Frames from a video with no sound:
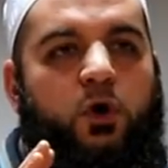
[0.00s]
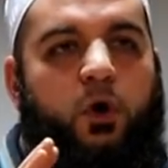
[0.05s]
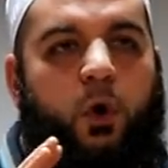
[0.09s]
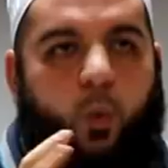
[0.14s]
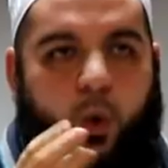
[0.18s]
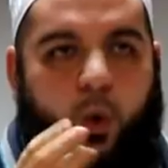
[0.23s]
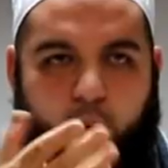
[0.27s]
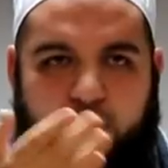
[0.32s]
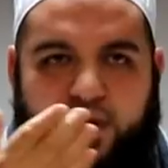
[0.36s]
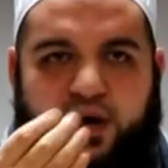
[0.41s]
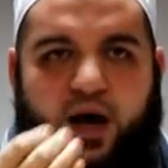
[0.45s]

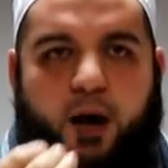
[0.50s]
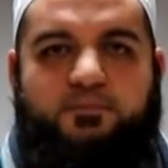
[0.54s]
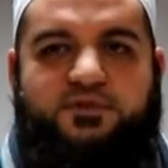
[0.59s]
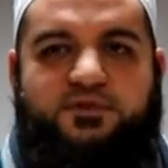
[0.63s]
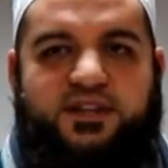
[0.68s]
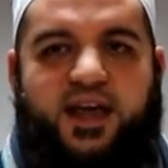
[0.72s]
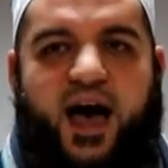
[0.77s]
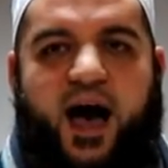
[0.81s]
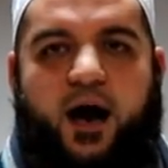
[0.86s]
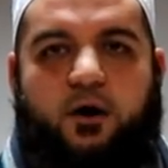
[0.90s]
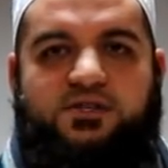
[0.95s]
When we come to
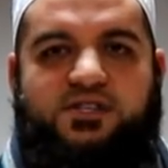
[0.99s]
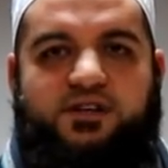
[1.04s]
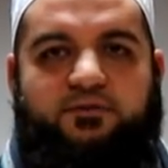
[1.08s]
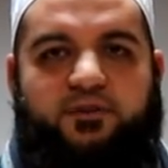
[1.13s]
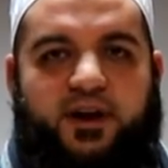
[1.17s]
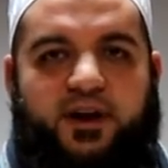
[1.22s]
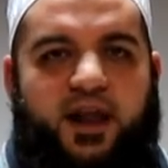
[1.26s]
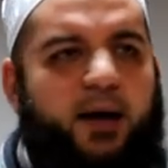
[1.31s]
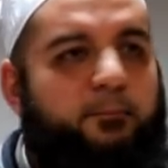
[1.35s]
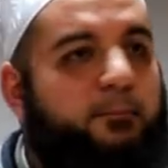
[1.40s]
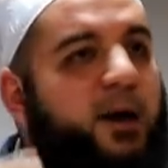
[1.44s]
the house of
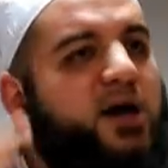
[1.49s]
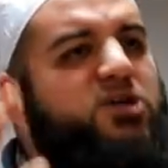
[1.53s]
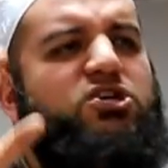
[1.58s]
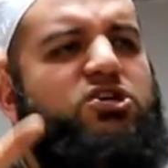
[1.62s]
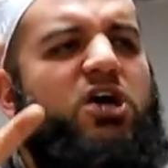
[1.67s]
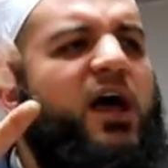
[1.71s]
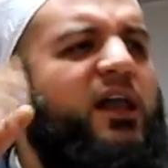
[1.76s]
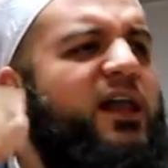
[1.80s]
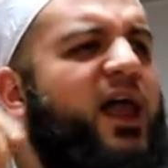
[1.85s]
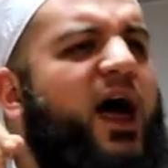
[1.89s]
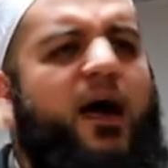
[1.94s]
Allah,
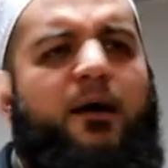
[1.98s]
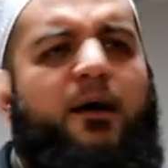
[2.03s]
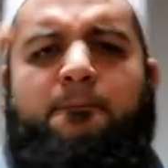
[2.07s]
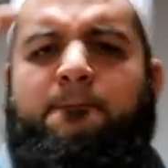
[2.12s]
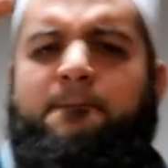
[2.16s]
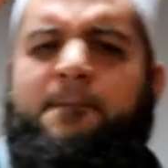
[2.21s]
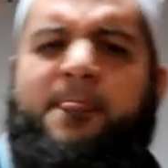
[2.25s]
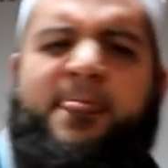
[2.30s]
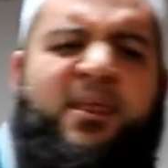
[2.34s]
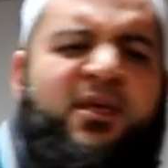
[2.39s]
mashallah,